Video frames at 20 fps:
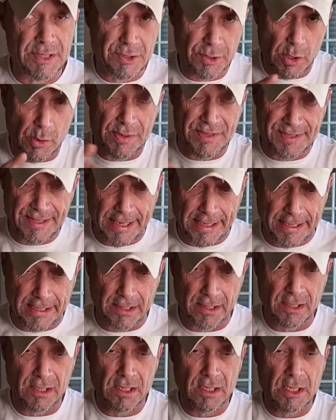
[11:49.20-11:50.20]
to be slow and
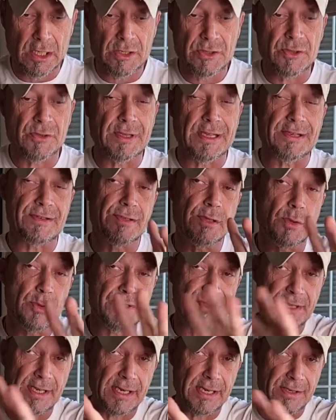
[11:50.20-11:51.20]
steady. So that slow
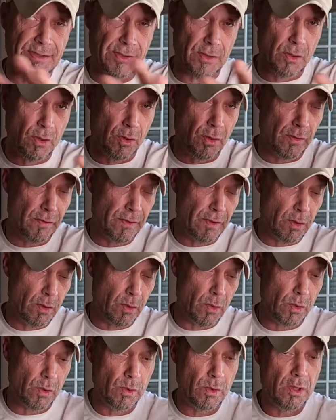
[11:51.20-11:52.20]
and steady is over the
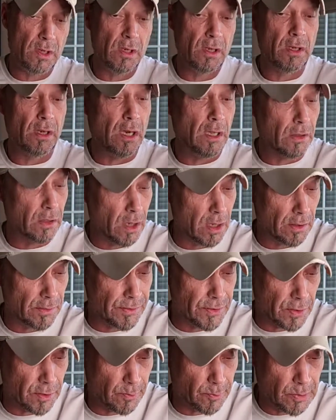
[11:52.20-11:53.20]
whole a
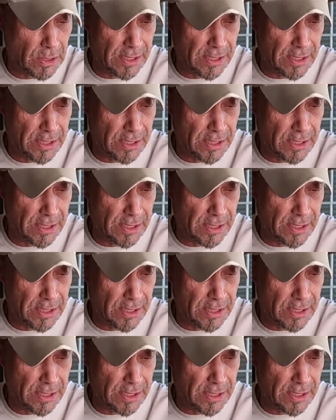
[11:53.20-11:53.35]
long term